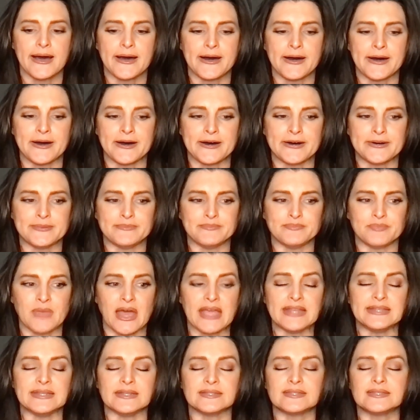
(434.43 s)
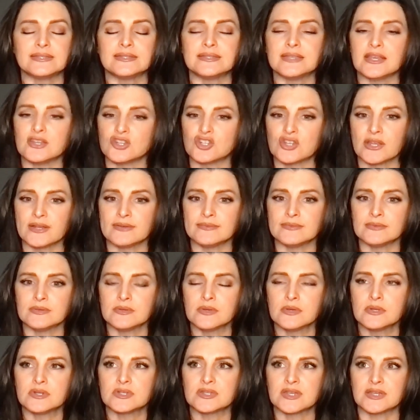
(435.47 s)
a decision
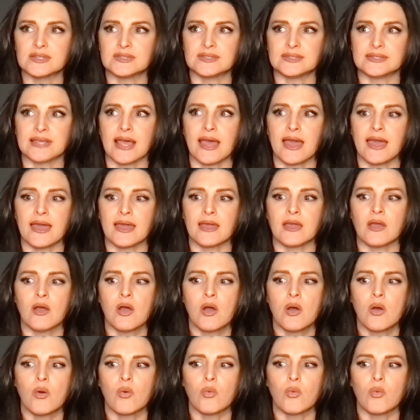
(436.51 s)
to say